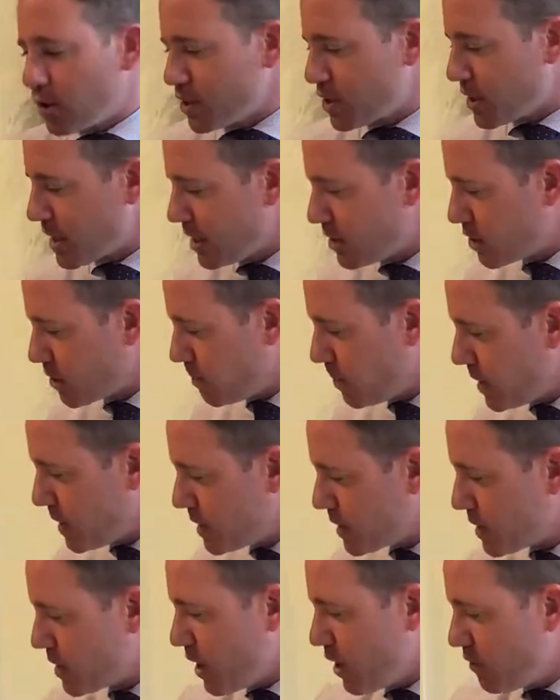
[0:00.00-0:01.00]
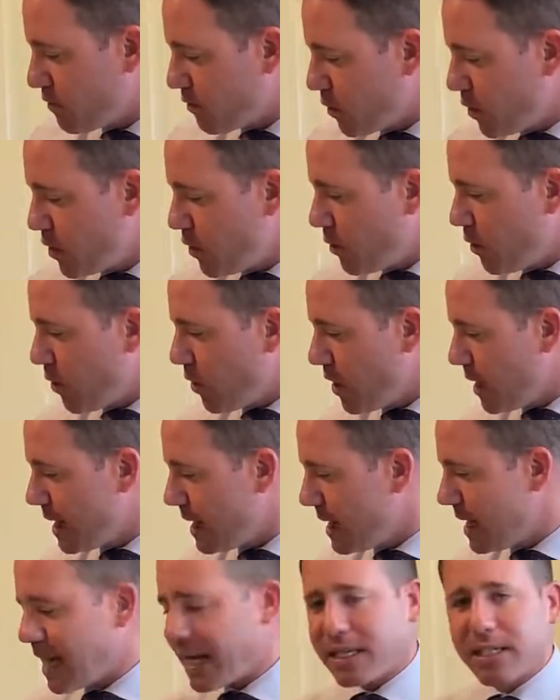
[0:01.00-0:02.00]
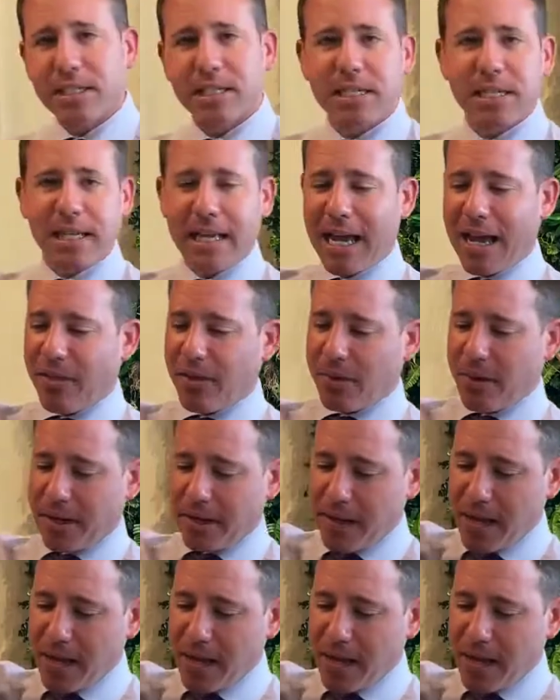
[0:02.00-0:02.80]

centerpiece for your next gathering.